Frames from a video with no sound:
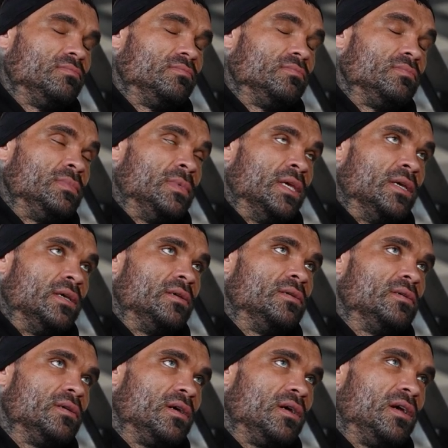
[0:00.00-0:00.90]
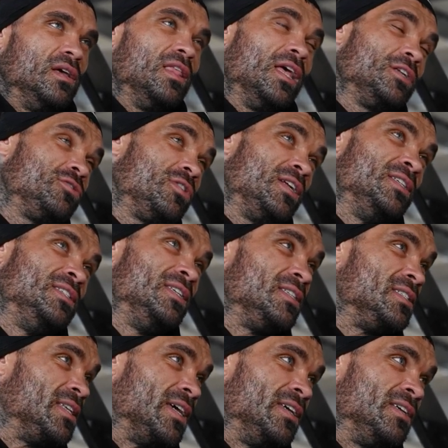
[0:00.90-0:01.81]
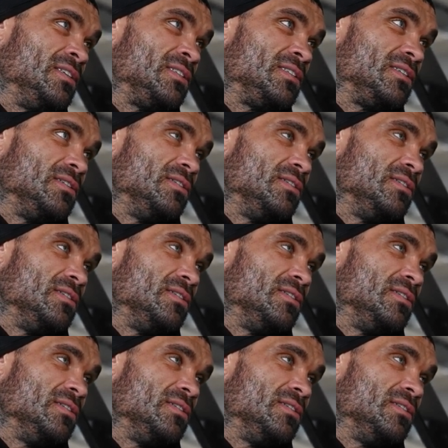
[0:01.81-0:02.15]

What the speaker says: yeah, I like training 6 days.